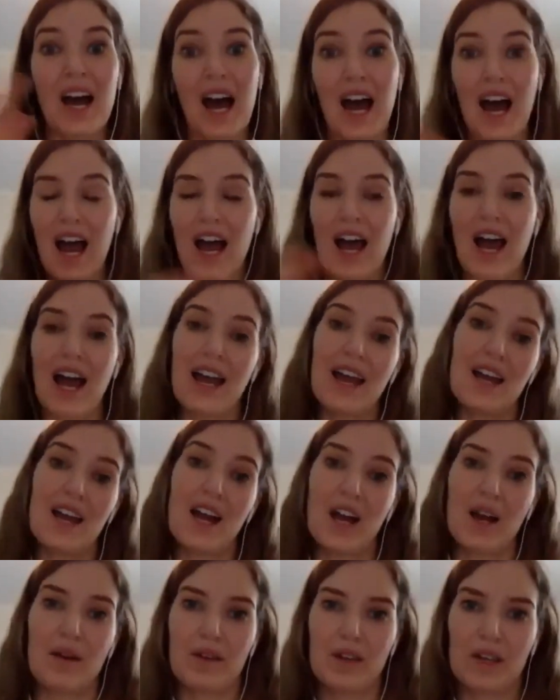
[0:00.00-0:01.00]

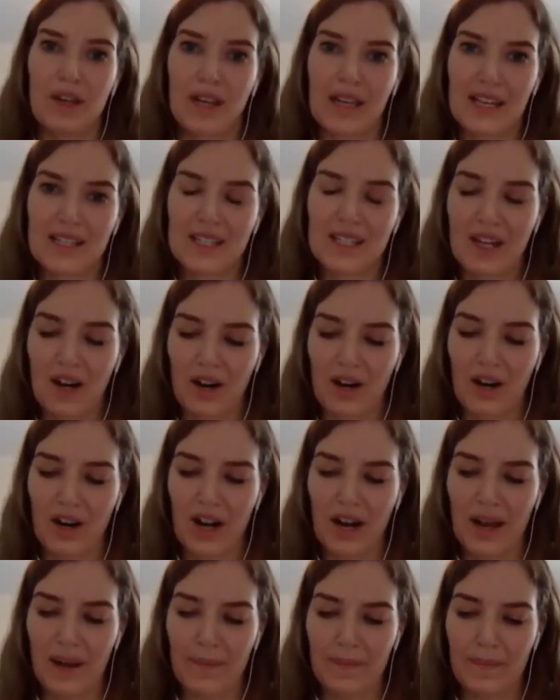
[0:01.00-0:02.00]
I, guess our
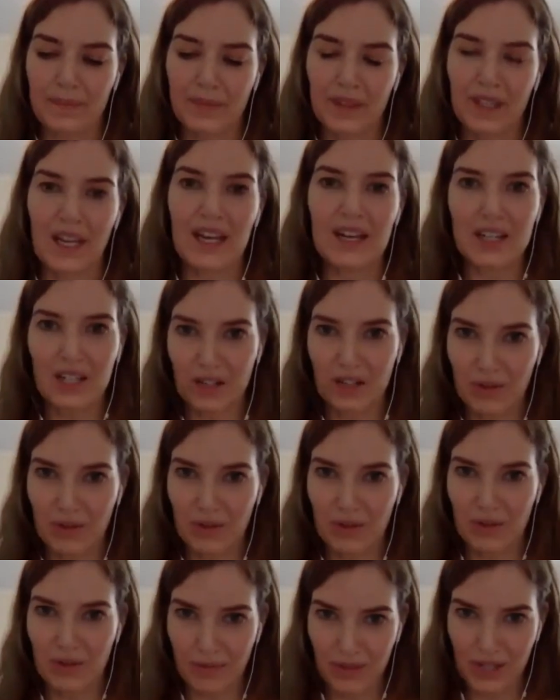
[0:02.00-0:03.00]
um,
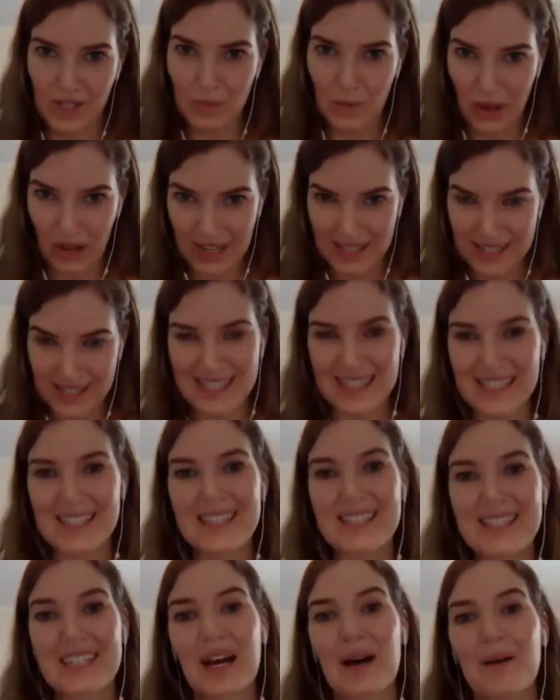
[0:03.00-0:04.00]
endocrine response
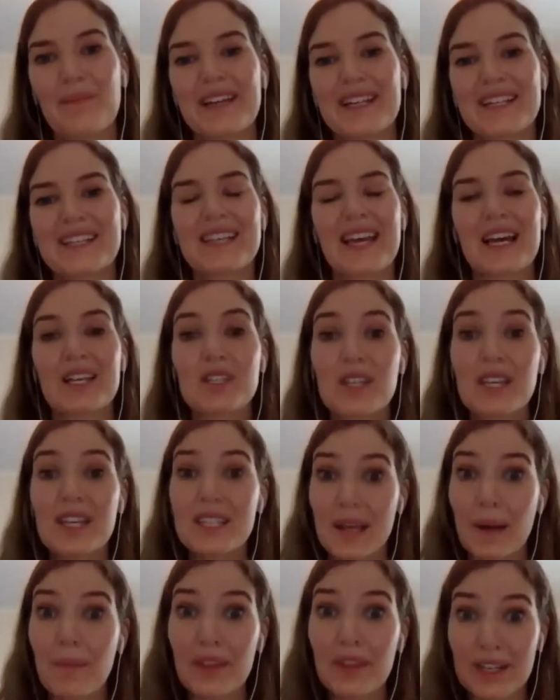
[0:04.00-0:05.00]
system and says
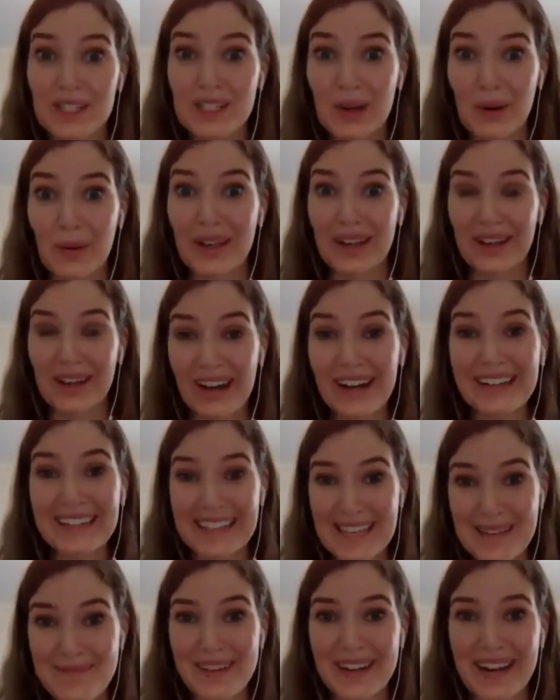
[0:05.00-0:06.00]
something's going on
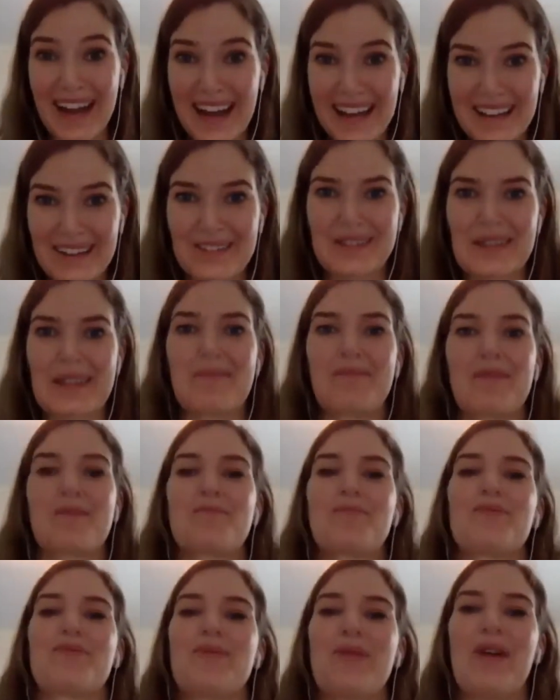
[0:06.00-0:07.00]
keep an eye out so then we're
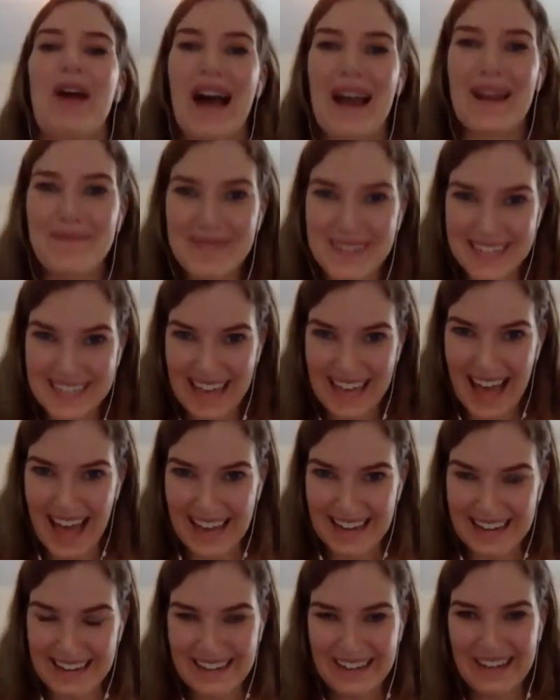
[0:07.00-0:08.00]
primed
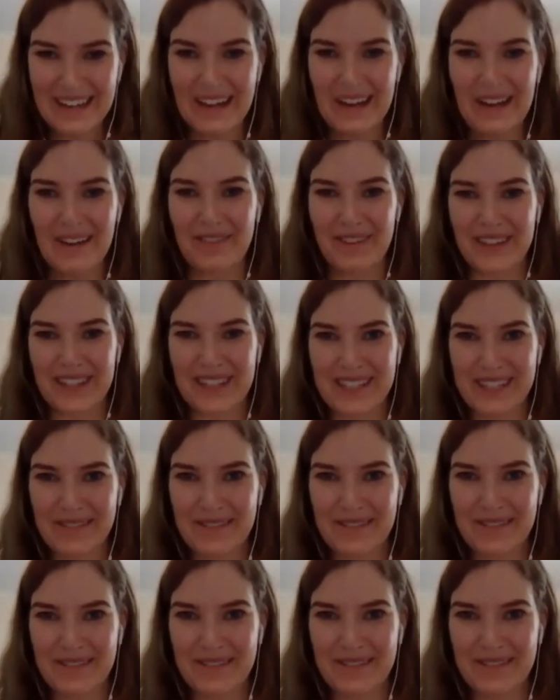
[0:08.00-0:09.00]
again for this
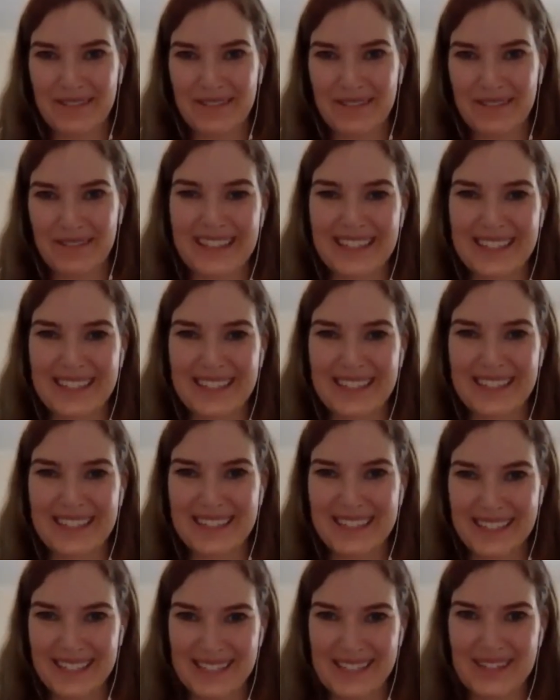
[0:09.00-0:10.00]
fight or flight
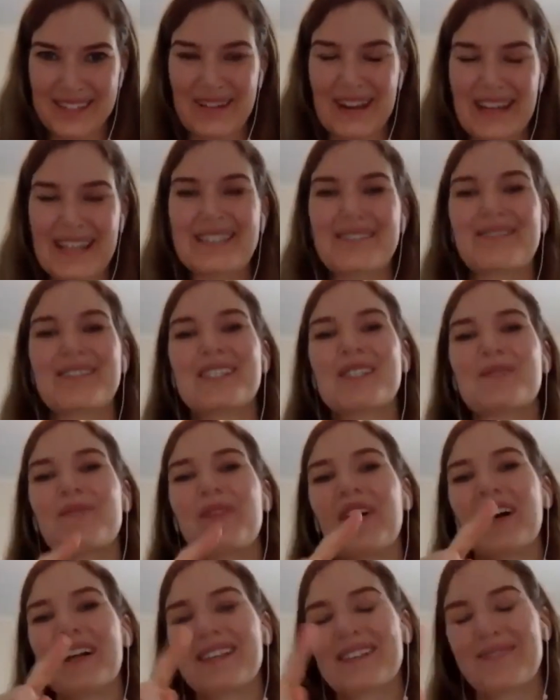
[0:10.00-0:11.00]
this distressed
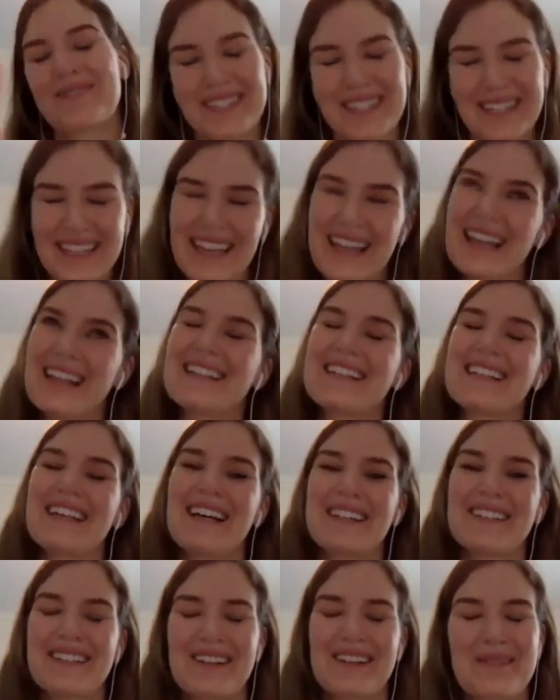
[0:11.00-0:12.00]
response which again
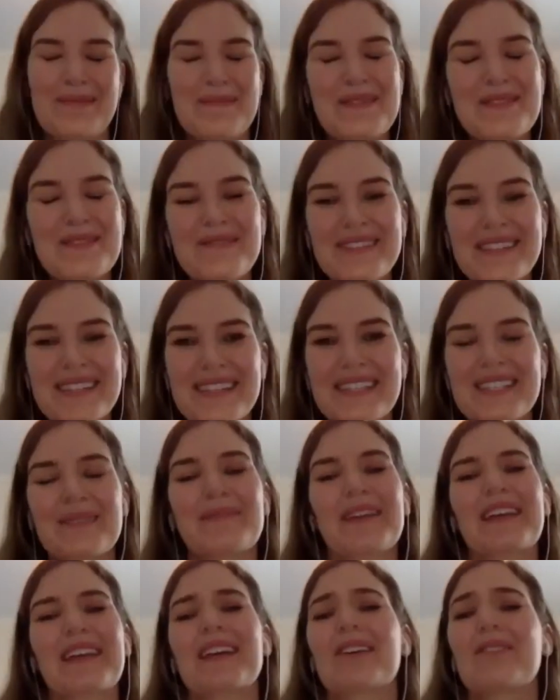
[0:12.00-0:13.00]
tells our immune system
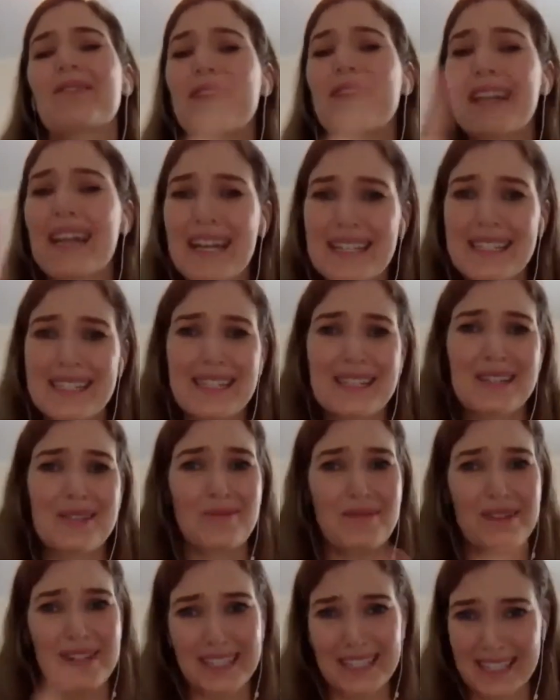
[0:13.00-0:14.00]
like it creates this
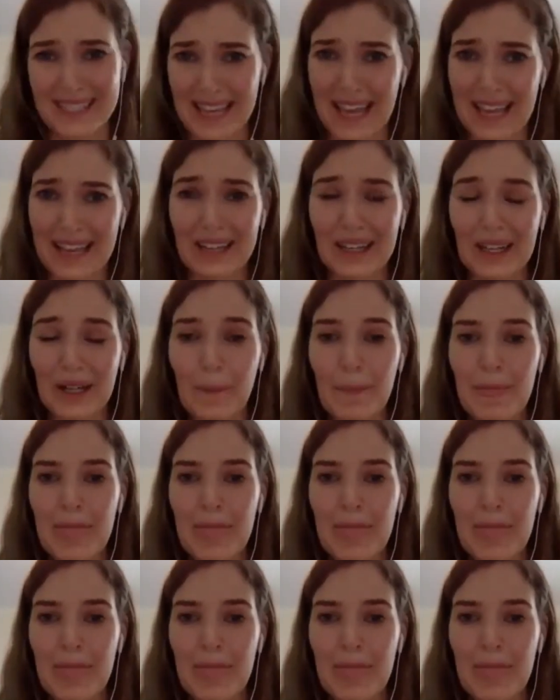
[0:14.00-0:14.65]
real cycle